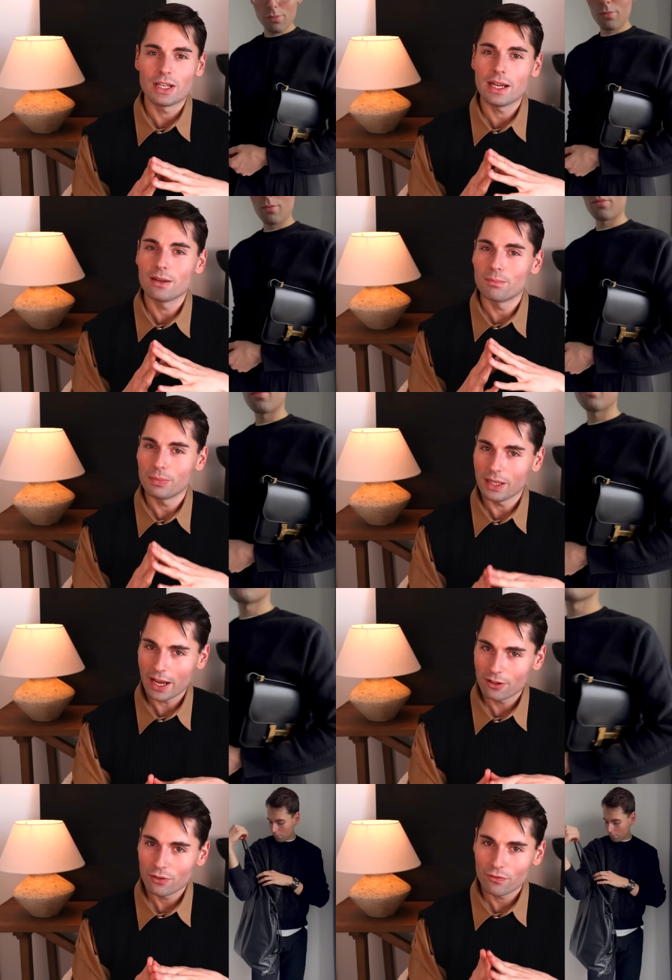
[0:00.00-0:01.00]
it in
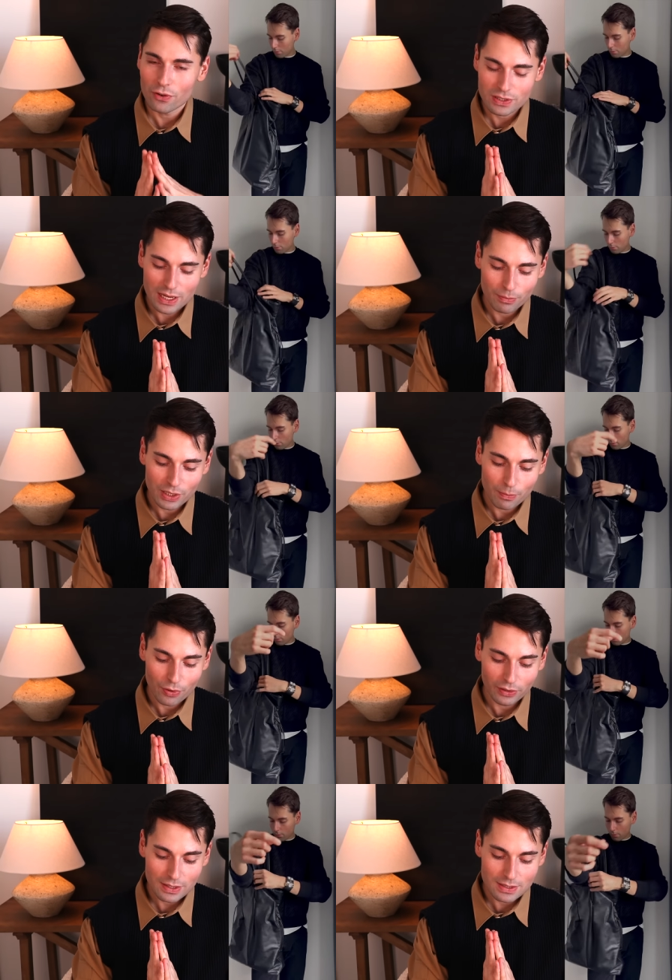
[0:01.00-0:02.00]
black the first time they
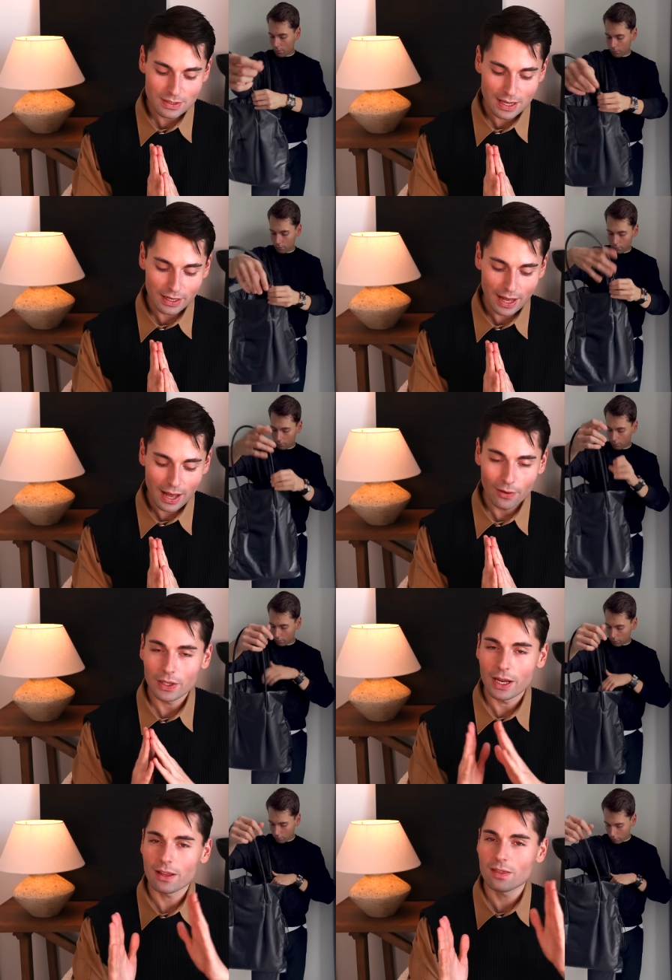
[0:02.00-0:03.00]
brought this design
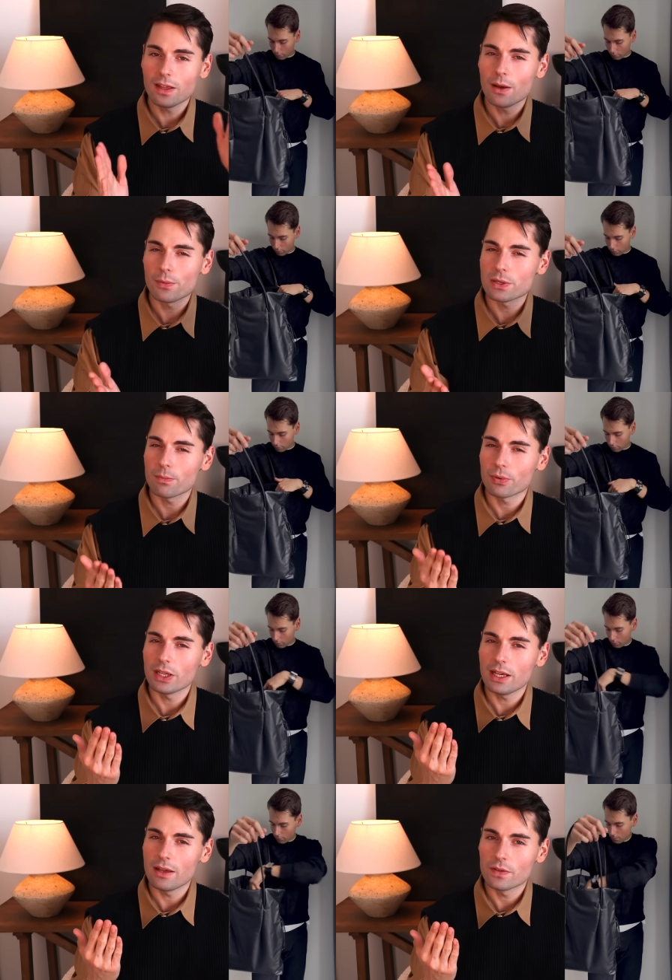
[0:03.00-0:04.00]
out. And I think it was a
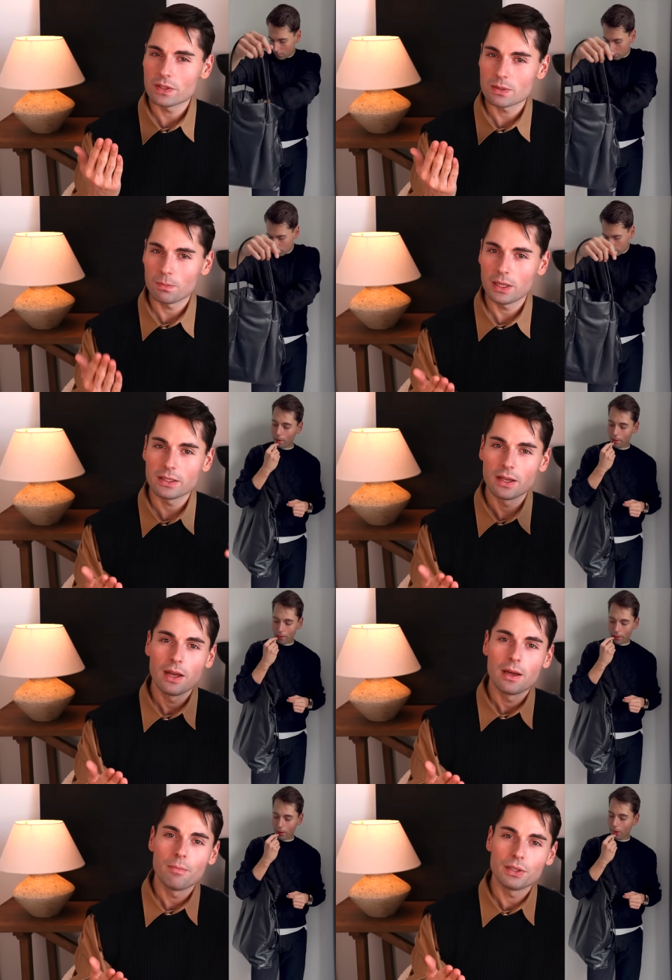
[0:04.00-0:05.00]
pretty even split
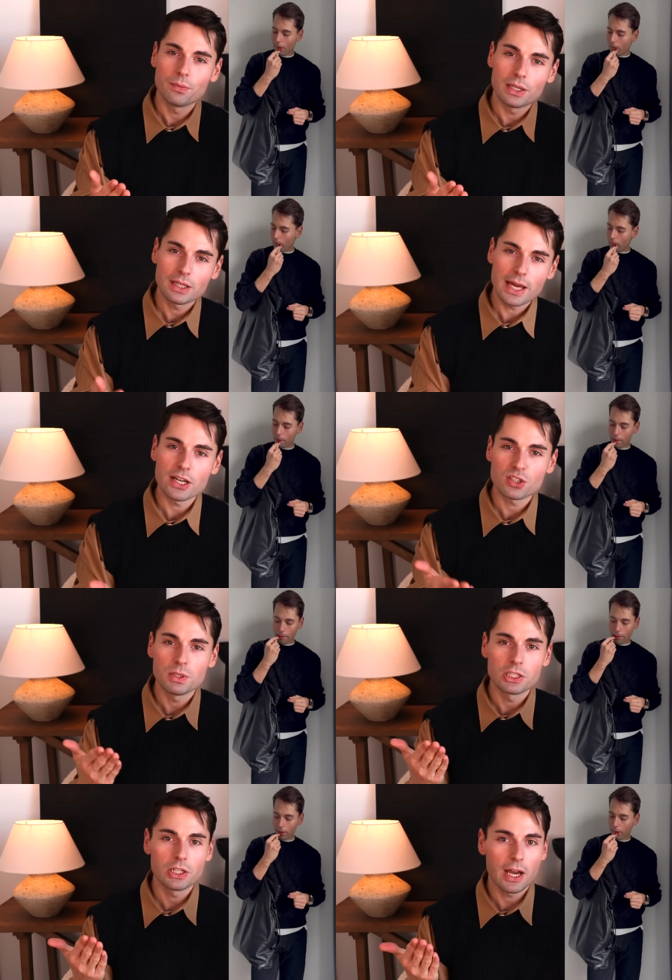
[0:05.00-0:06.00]
between
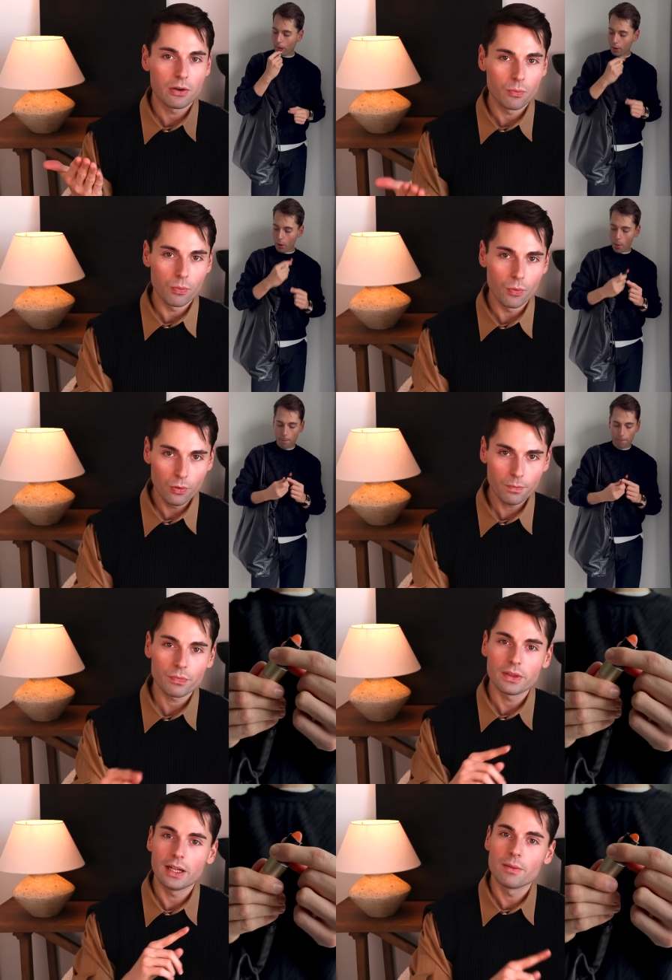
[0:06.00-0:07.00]
cashmere and wool.
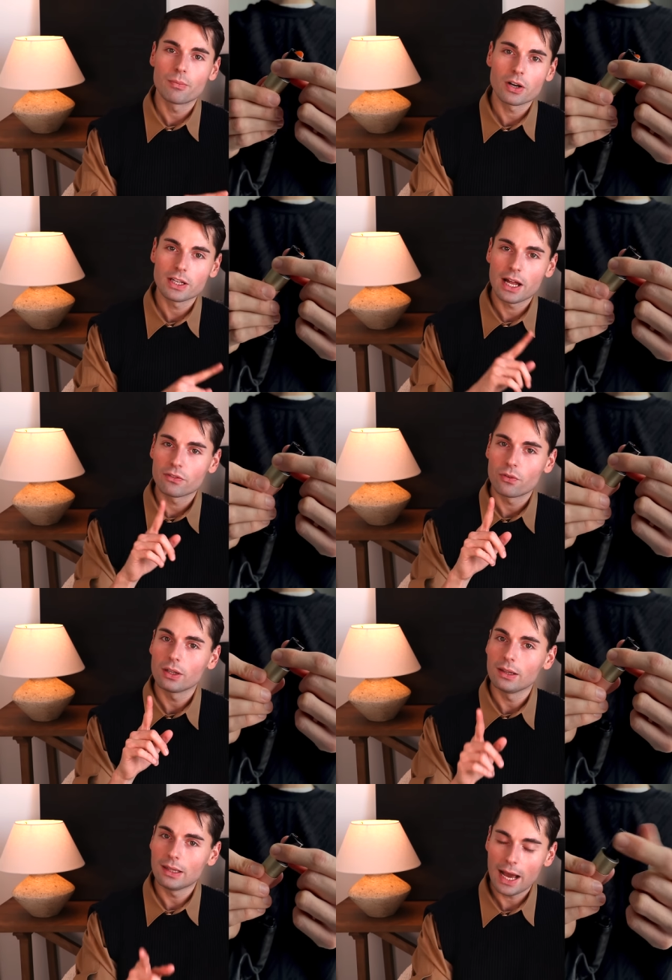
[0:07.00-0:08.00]
Then they brought it out for
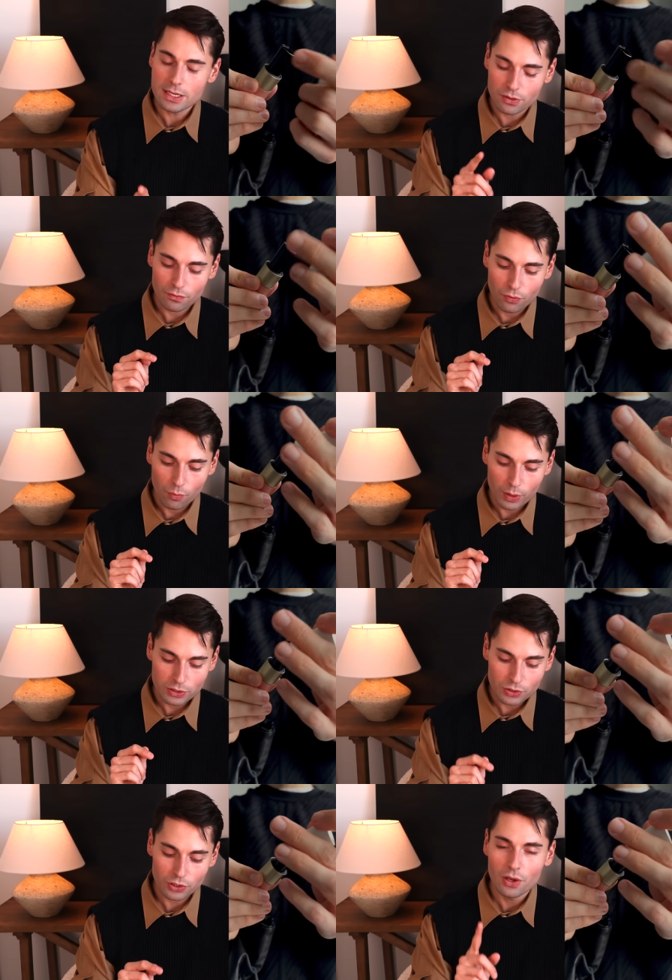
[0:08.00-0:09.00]
last for
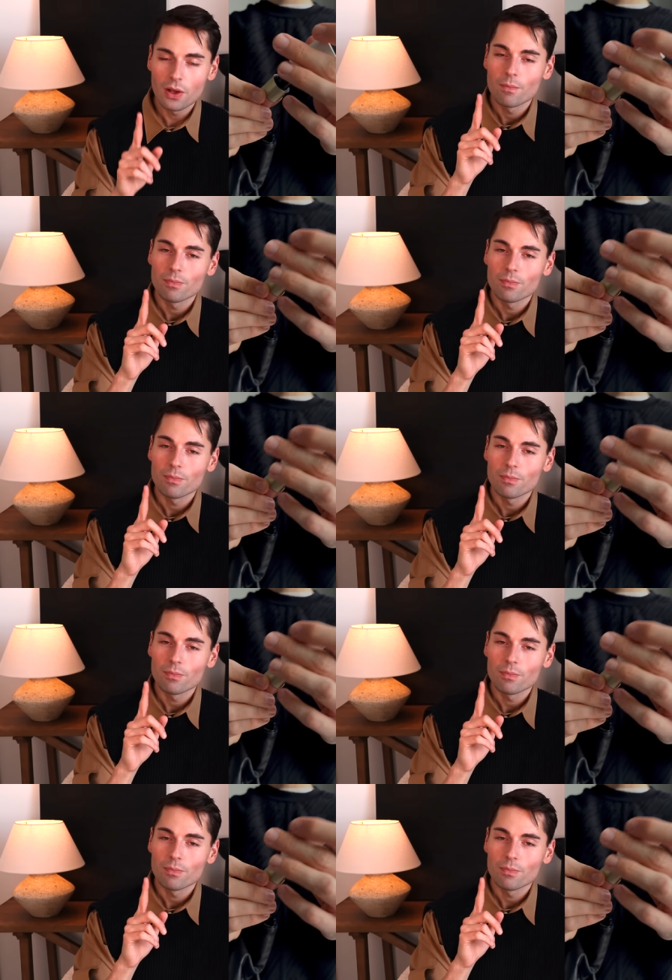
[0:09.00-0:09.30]
winter